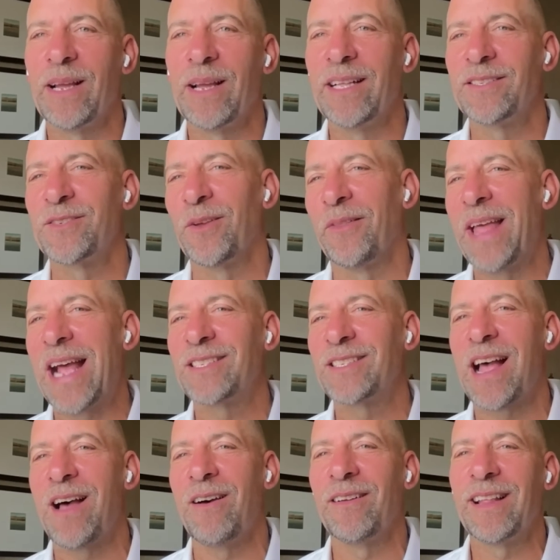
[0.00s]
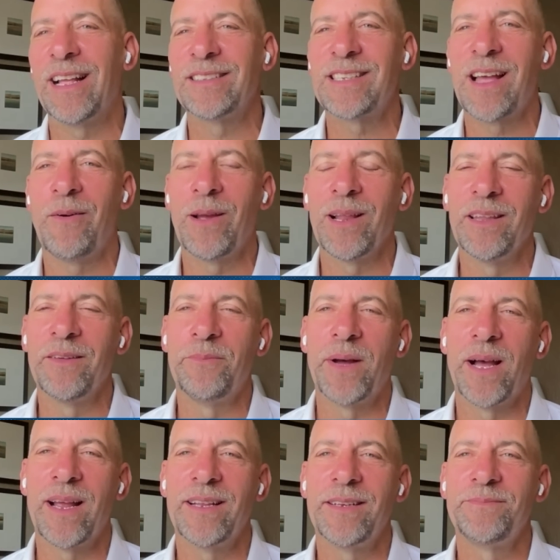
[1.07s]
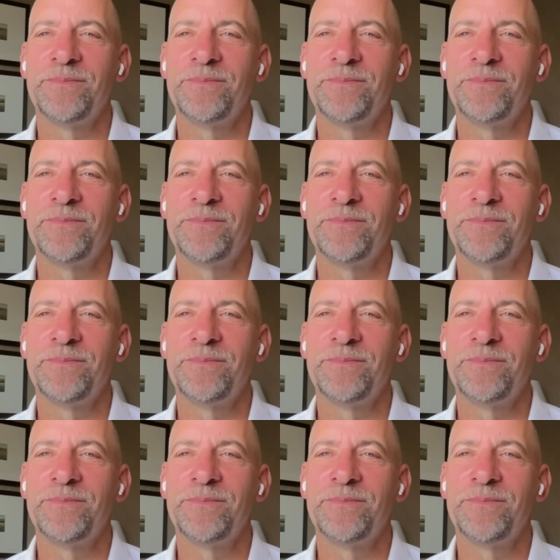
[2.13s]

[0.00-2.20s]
And so that's how I live by